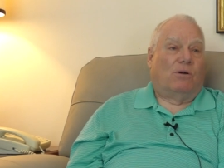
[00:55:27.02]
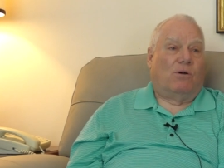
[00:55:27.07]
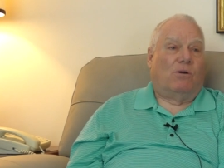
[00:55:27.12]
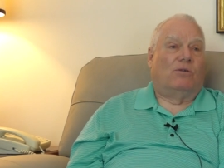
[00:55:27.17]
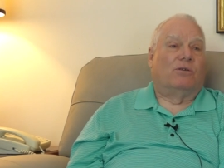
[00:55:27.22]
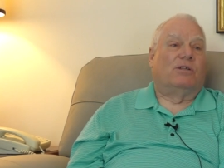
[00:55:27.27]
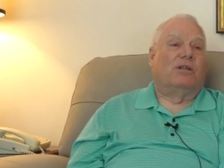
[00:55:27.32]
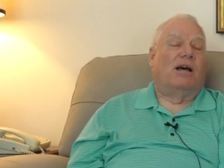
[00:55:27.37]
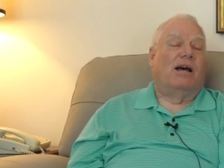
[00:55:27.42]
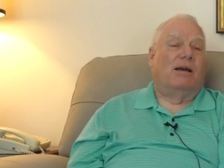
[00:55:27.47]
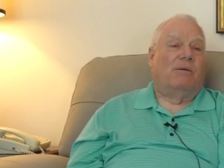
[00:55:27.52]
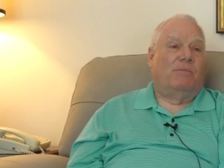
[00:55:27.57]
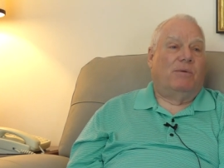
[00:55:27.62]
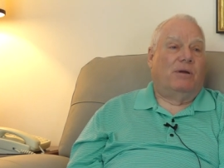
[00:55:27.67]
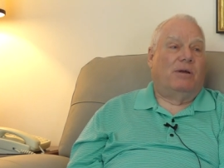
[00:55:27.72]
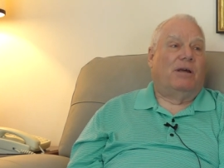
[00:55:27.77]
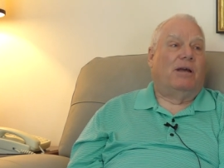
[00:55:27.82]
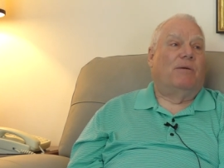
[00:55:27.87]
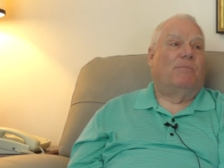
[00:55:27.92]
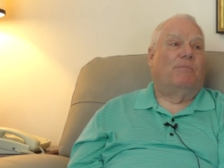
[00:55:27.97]
all the time.
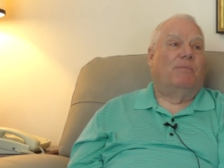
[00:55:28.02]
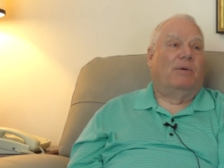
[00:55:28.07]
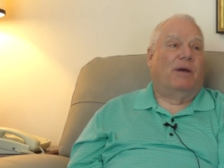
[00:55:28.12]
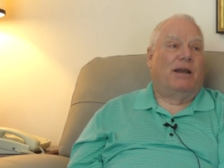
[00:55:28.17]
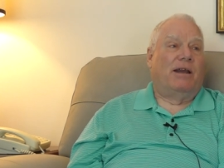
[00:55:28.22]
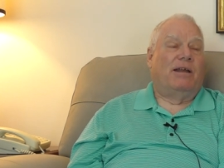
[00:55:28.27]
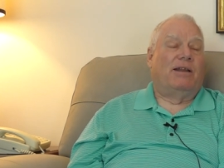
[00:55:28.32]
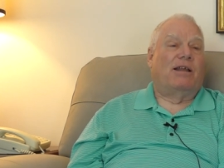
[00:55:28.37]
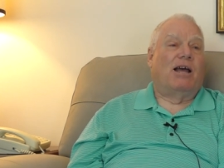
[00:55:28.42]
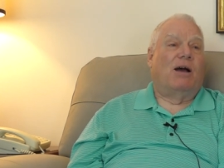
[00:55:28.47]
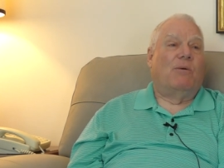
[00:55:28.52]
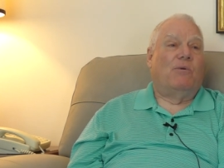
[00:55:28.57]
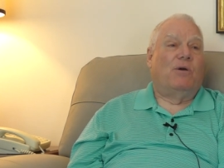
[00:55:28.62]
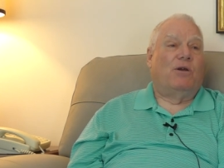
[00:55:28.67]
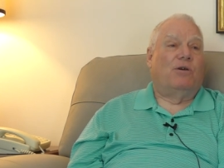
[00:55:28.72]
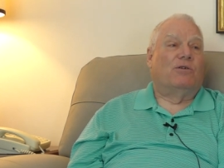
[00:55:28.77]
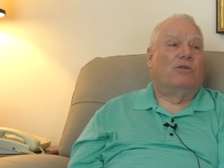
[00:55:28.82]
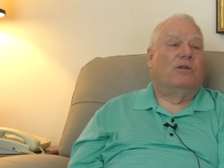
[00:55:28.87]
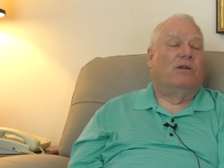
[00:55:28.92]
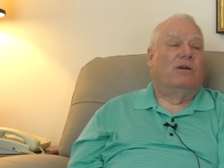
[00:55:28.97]
Yep, anytime we
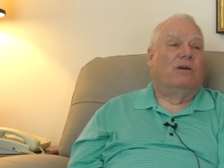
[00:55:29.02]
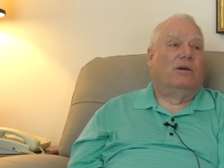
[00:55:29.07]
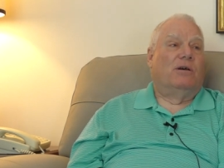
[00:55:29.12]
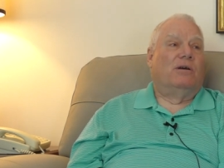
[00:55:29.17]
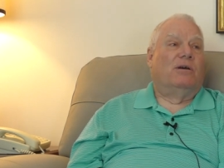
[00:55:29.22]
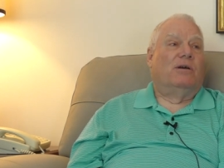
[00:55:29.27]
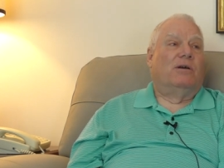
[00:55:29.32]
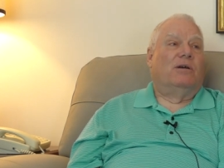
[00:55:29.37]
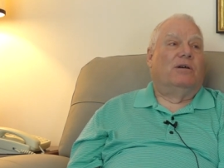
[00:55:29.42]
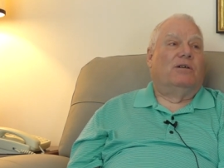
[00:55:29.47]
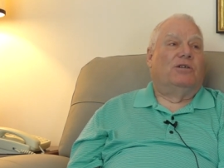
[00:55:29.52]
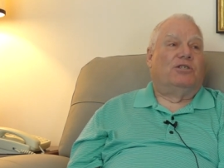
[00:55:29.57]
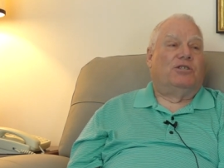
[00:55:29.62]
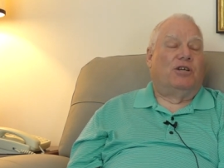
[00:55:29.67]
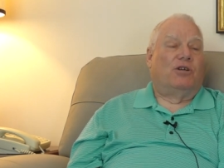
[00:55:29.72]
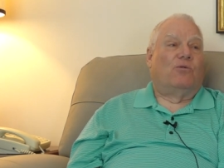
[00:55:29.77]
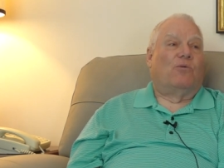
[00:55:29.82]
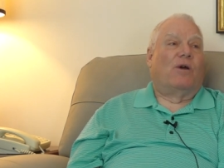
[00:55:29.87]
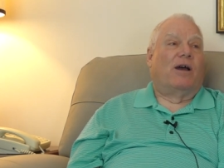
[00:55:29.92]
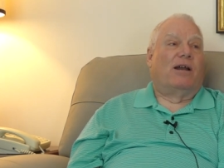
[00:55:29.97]
could
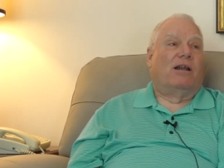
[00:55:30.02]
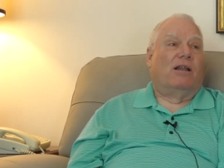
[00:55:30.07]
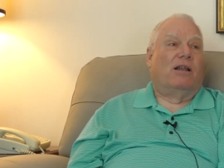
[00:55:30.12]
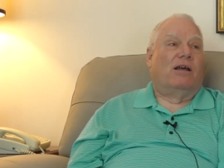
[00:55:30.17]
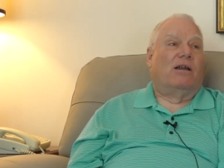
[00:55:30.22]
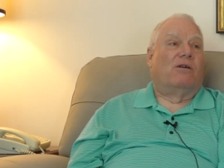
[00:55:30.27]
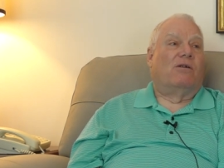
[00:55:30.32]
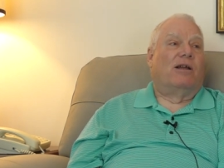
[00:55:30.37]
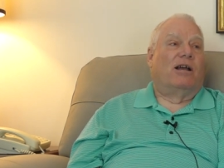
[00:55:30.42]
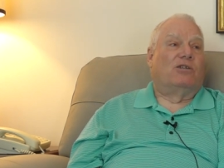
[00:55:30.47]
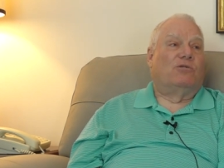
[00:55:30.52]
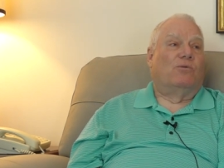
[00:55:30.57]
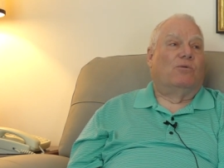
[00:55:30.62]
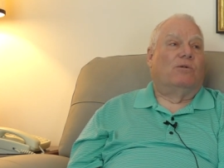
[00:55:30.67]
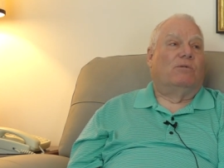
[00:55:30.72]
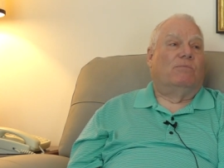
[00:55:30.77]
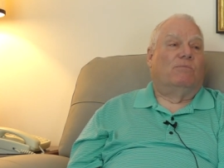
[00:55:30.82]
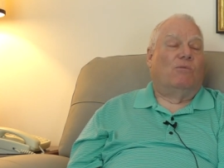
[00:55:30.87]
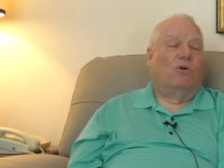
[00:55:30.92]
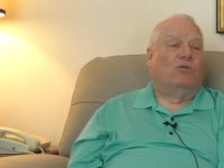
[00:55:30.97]
sit and write a letter. That's
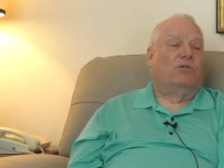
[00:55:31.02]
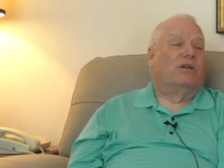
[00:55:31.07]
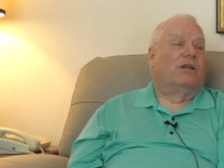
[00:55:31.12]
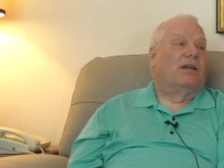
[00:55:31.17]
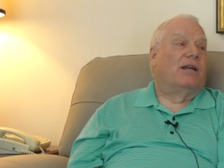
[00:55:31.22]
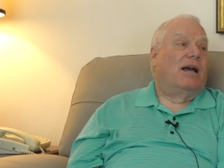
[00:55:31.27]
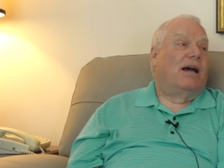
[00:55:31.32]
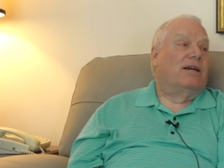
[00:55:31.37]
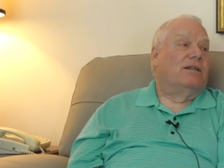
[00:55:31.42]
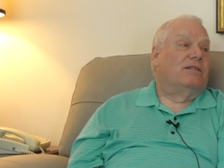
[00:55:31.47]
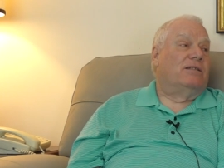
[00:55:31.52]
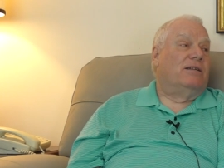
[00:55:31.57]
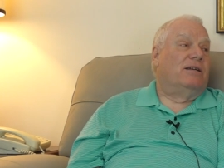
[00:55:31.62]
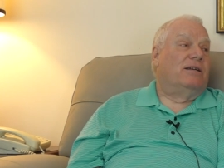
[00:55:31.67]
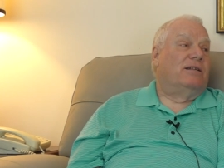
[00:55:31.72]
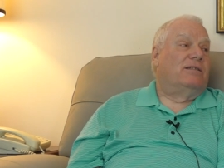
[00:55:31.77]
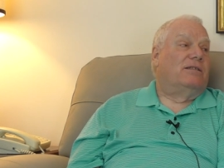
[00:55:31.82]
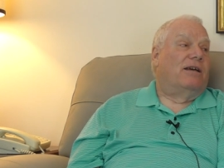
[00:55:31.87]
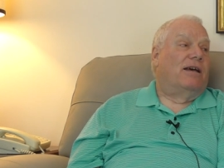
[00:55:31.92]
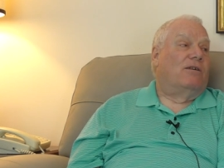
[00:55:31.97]
what most of the guys
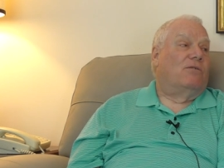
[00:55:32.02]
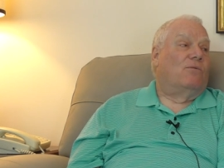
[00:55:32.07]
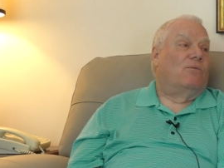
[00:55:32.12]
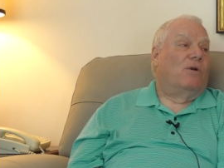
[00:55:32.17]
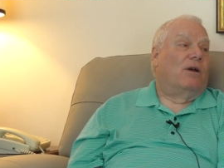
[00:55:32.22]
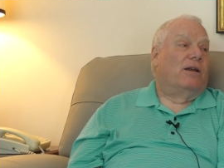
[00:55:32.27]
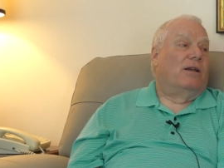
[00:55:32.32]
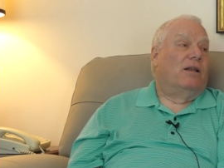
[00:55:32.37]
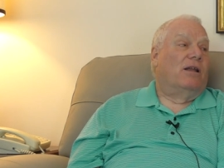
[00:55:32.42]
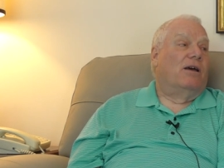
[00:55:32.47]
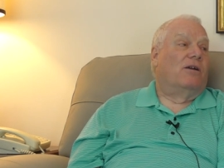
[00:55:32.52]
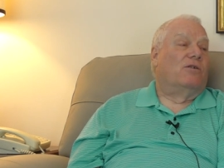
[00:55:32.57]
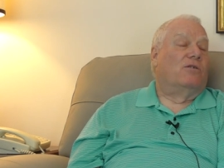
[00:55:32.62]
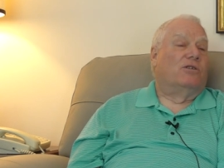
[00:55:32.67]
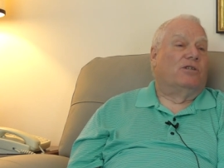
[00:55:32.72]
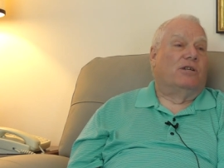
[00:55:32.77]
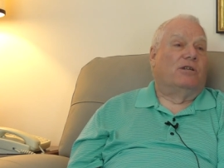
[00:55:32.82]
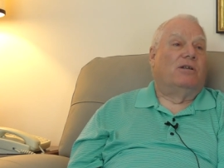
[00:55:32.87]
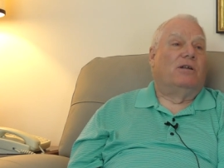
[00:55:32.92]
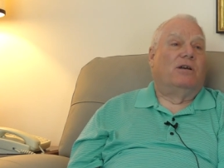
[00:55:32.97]
did, sat and write
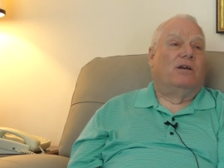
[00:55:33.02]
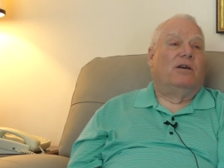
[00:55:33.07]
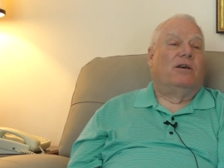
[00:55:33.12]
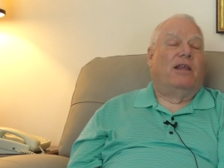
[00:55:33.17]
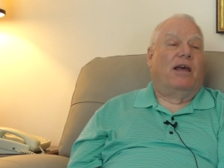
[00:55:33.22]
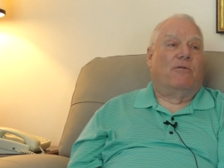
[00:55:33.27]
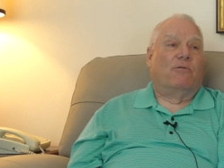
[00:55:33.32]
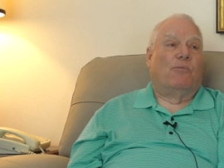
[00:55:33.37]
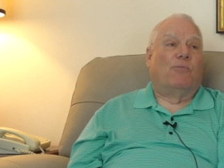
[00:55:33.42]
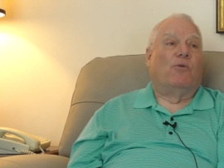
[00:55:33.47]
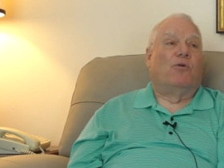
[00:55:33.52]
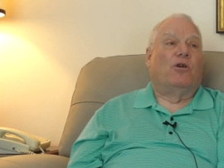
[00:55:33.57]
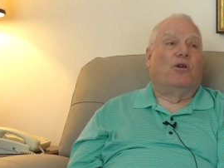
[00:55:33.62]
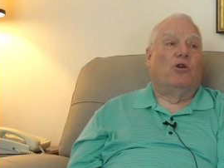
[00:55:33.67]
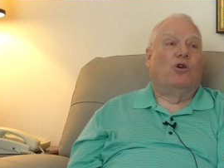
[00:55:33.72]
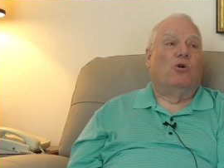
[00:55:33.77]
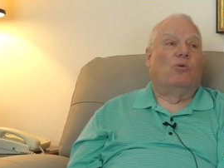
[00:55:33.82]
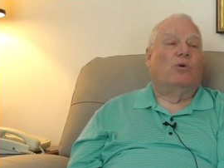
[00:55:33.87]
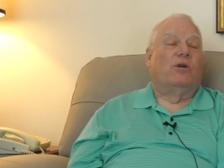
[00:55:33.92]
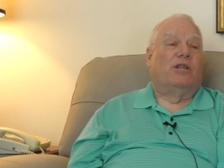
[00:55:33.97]
letters, and they were pretty
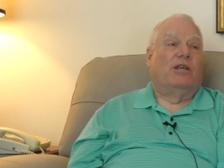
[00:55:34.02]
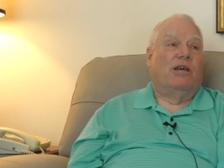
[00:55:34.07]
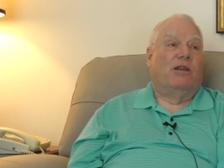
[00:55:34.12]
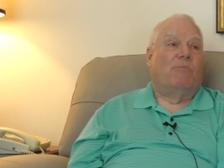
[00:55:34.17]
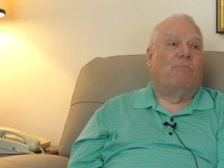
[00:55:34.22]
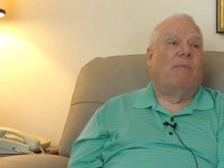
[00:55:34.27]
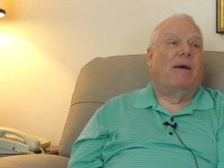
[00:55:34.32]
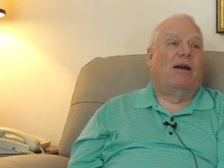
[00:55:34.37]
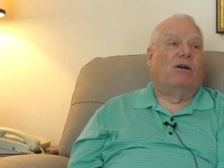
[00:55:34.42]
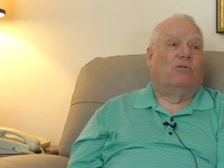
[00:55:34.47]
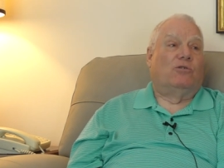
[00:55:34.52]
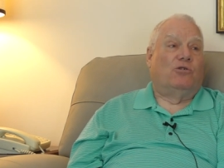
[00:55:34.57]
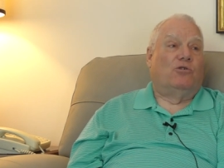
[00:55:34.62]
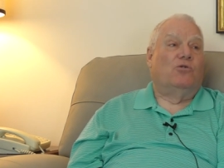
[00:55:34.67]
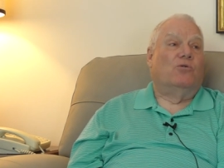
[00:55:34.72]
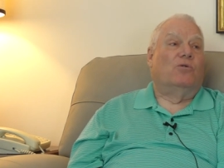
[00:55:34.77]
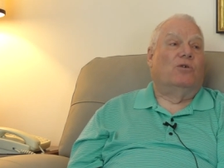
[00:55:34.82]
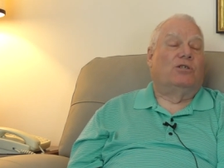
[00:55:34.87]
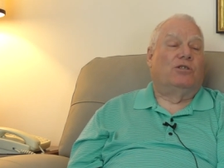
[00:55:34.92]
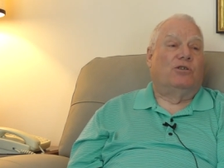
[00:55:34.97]
good with getting mail
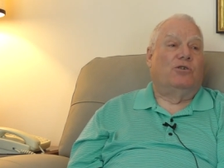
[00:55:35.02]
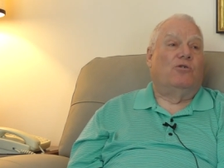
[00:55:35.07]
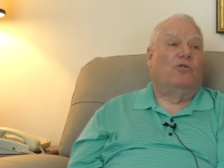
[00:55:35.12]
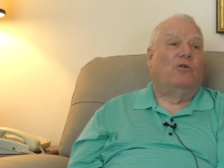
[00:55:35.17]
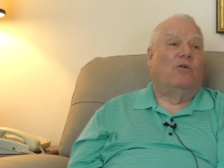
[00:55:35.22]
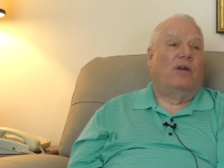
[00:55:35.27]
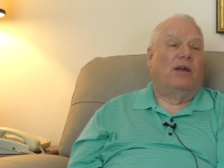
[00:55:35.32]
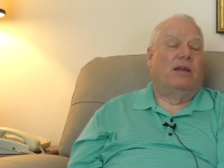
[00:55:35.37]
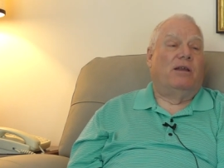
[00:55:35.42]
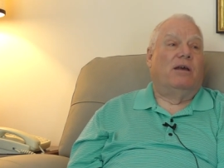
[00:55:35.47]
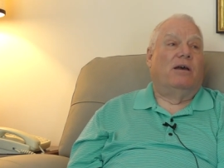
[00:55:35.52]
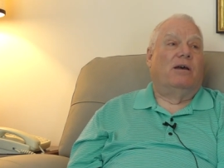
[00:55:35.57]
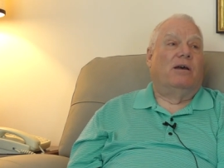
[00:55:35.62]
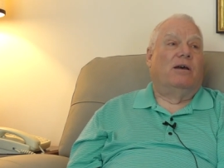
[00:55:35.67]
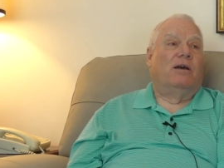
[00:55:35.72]
to us. You know, they'd